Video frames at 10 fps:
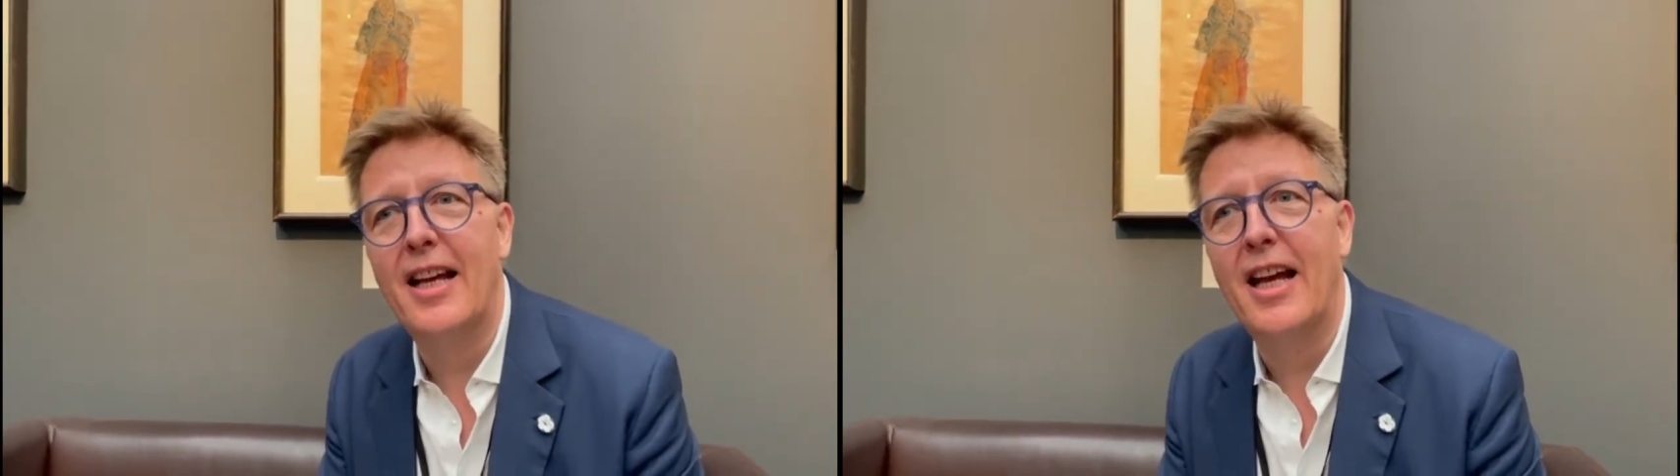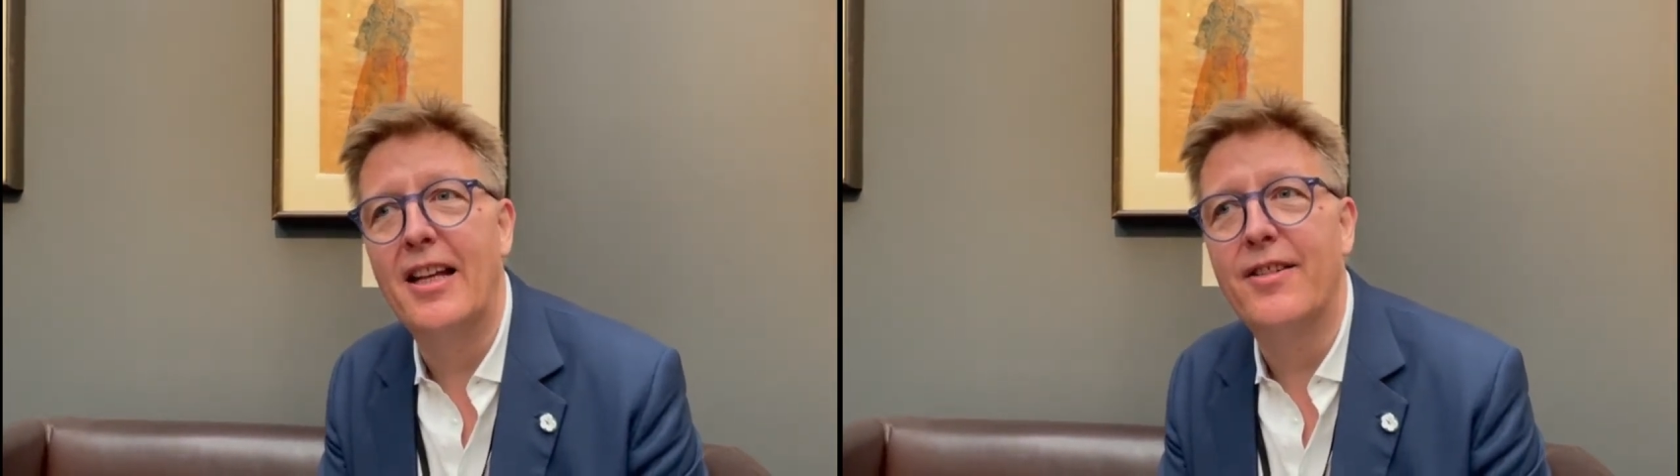
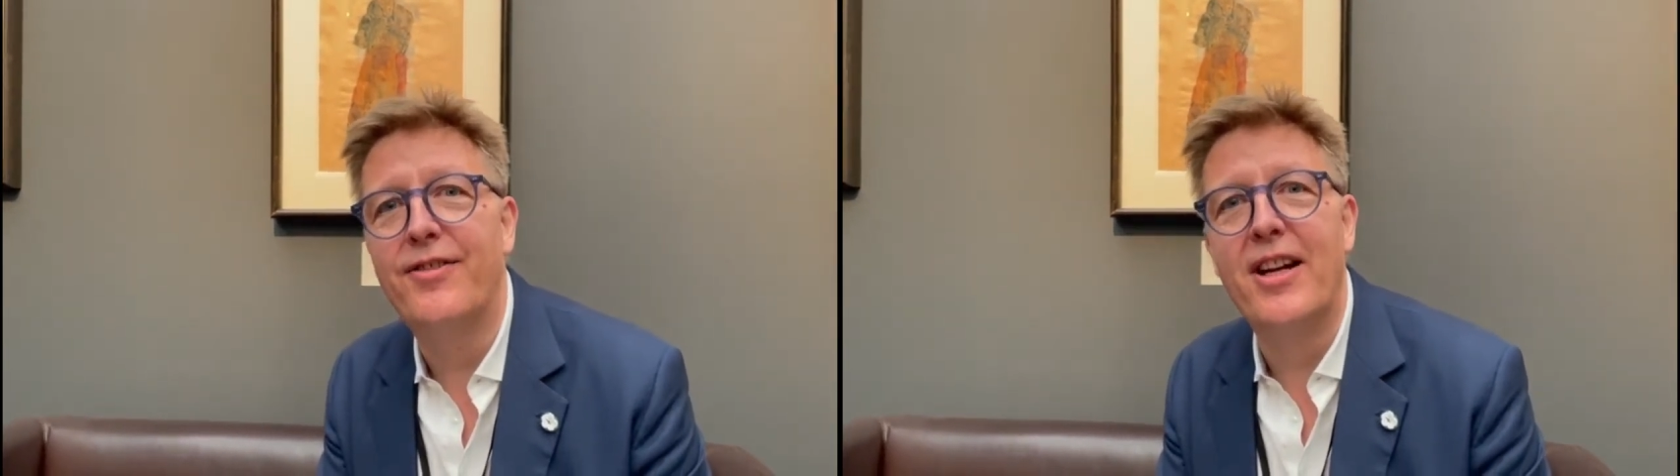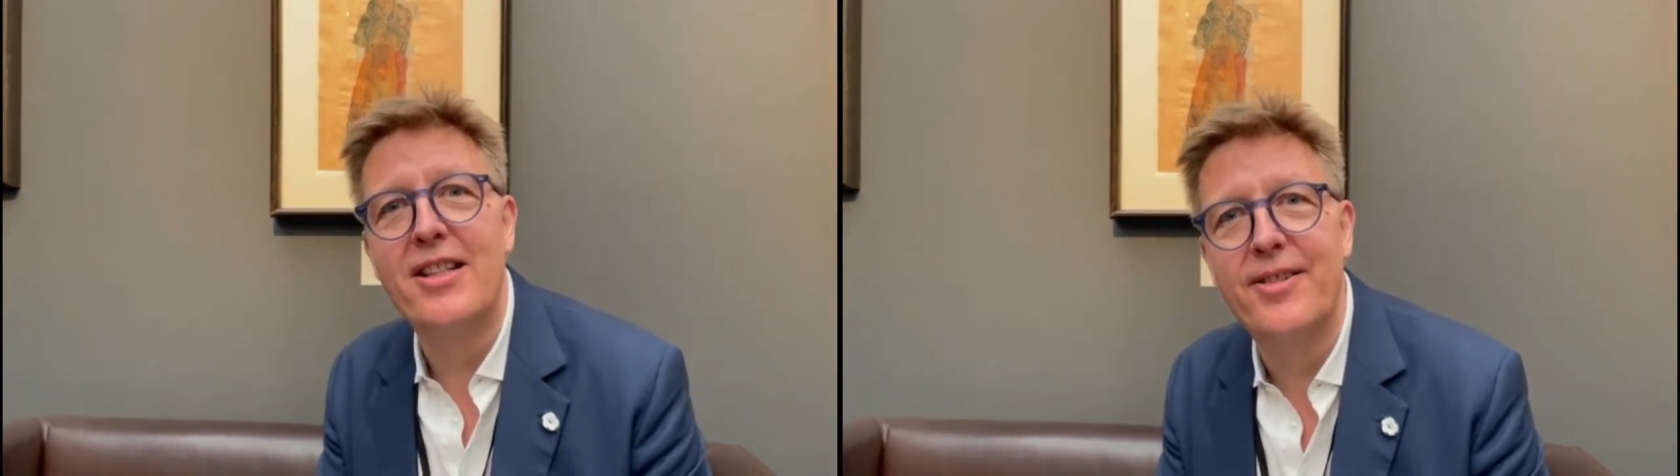And
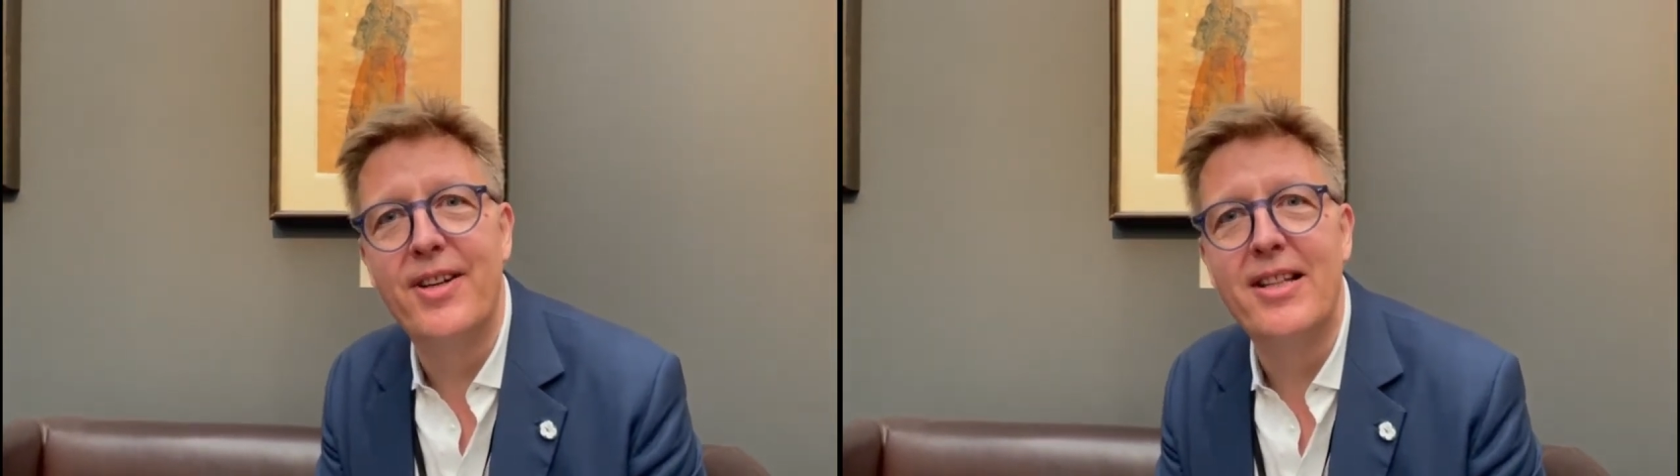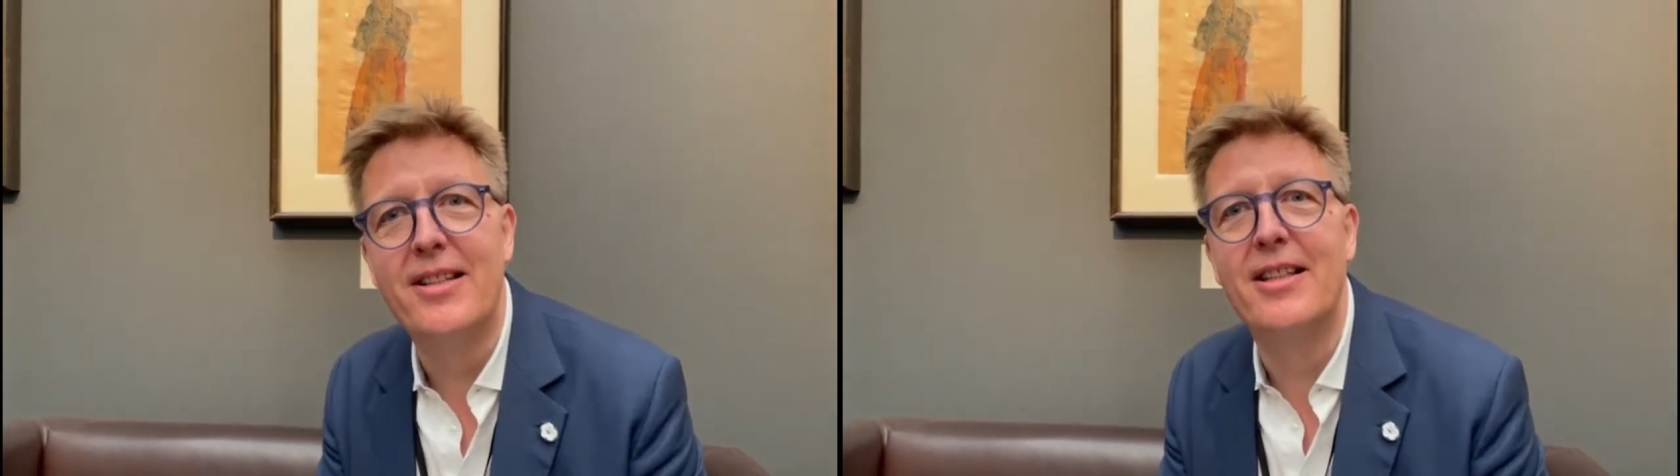Franz
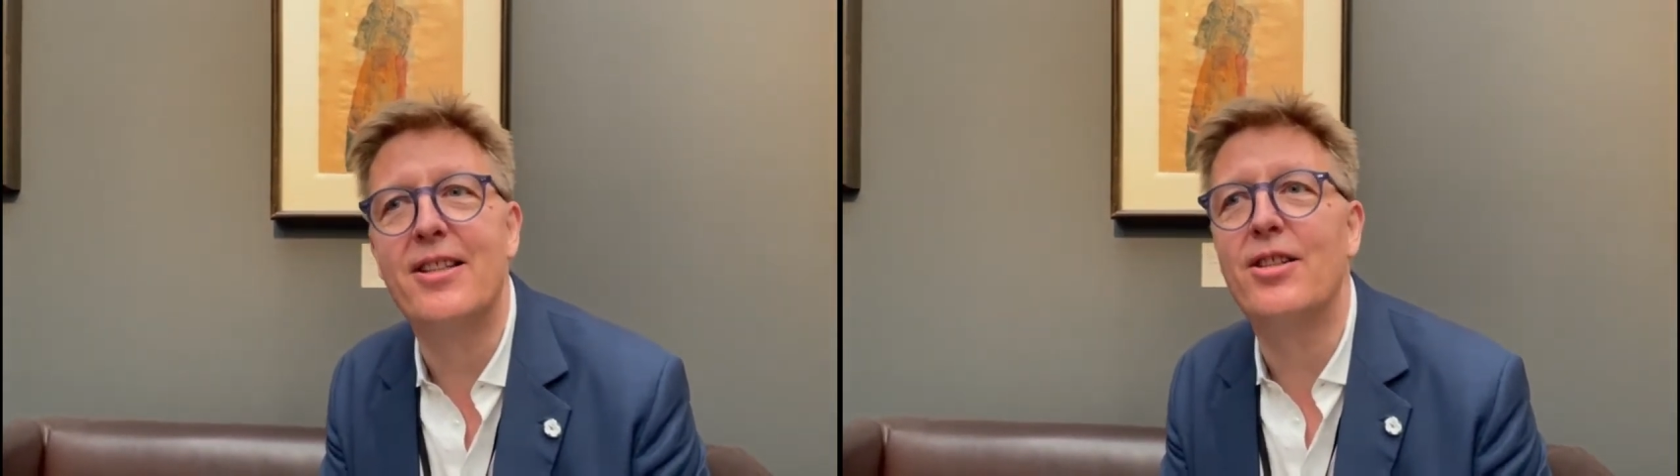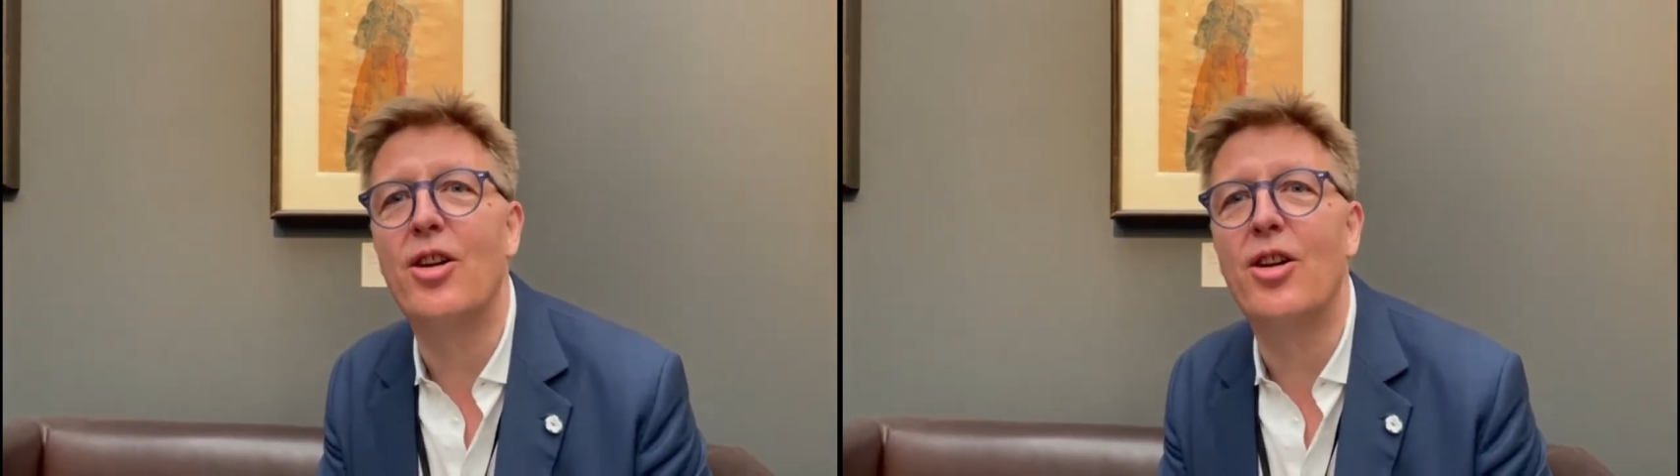West is